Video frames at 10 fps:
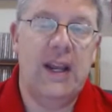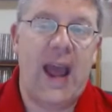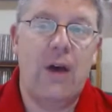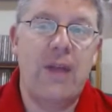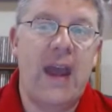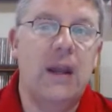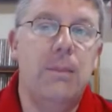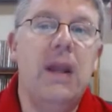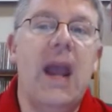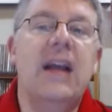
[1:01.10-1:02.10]
and how that can
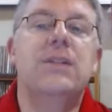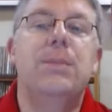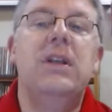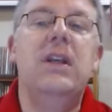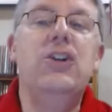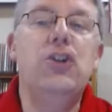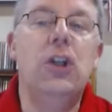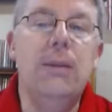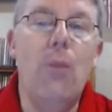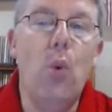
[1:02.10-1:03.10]
be
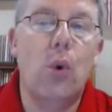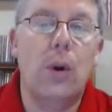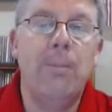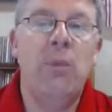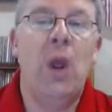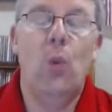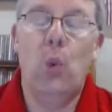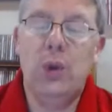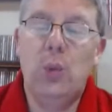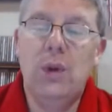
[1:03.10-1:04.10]
exponentially more
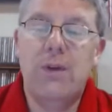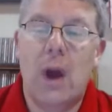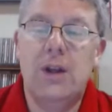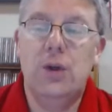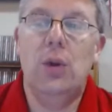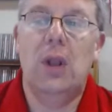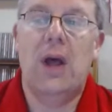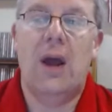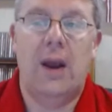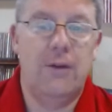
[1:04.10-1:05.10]
when we've got to do a
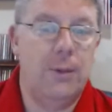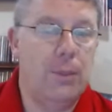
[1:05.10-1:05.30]
lot of it.